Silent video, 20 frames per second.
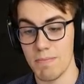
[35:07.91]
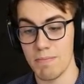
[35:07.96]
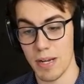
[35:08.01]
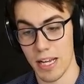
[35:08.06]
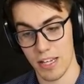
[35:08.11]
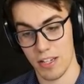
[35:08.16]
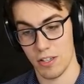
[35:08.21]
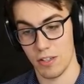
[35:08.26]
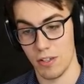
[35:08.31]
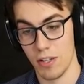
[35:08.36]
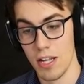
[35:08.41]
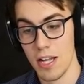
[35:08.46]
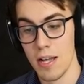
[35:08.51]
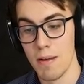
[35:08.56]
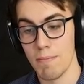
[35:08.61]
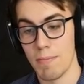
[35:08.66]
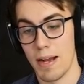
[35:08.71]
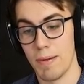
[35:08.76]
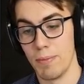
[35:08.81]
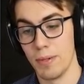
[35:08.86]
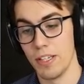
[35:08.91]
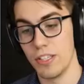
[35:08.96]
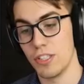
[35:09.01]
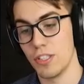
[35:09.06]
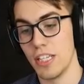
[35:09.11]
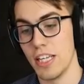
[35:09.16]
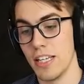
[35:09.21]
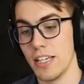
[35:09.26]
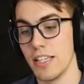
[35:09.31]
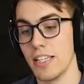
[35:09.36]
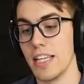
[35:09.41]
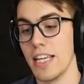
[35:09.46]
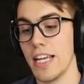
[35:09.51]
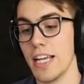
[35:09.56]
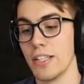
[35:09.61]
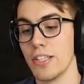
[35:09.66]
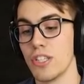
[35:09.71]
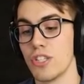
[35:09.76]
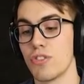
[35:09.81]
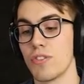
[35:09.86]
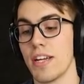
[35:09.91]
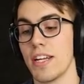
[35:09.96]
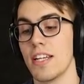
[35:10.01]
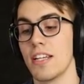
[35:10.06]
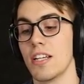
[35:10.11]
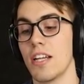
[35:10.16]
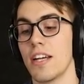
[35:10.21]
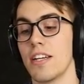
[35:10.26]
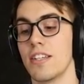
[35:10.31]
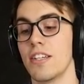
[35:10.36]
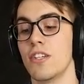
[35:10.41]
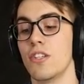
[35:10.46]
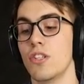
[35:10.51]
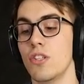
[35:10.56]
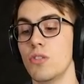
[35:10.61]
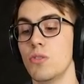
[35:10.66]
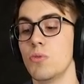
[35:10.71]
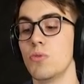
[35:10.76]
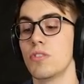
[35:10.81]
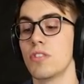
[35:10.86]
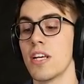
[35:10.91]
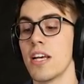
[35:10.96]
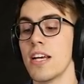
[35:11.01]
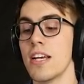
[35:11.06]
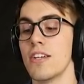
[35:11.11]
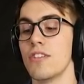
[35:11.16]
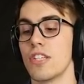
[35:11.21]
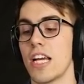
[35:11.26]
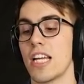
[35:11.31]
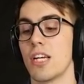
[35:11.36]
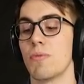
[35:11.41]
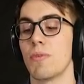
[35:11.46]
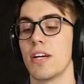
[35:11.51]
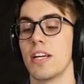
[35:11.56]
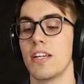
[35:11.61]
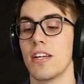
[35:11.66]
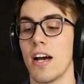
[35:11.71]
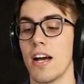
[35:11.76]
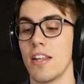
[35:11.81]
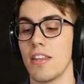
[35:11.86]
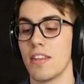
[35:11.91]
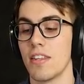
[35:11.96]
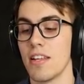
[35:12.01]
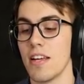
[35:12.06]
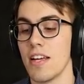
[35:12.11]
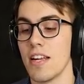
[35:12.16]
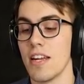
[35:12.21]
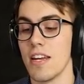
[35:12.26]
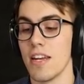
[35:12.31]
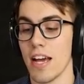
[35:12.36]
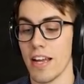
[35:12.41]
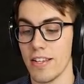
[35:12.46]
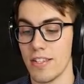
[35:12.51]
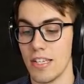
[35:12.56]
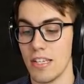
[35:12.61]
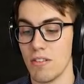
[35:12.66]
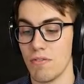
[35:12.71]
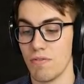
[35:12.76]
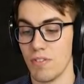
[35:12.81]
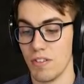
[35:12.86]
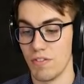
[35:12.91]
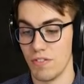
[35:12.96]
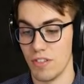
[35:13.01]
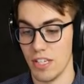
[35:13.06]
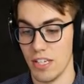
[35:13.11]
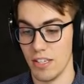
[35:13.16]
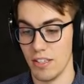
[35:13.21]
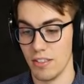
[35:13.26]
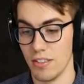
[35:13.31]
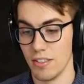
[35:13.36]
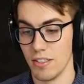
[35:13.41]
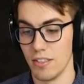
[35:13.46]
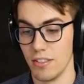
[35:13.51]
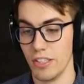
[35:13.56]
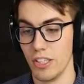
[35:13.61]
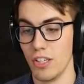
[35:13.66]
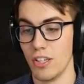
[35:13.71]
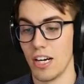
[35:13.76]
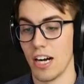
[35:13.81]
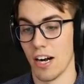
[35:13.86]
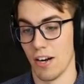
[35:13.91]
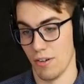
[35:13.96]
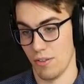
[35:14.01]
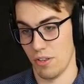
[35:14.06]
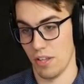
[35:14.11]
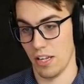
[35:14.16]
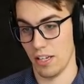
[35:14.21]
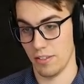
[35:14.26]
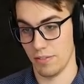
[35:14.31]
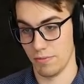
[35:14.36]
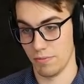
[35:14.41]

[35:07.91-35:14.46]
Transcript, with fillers: Michael, published in the Illustrated London News, January 9th, 1915. Little heart thing.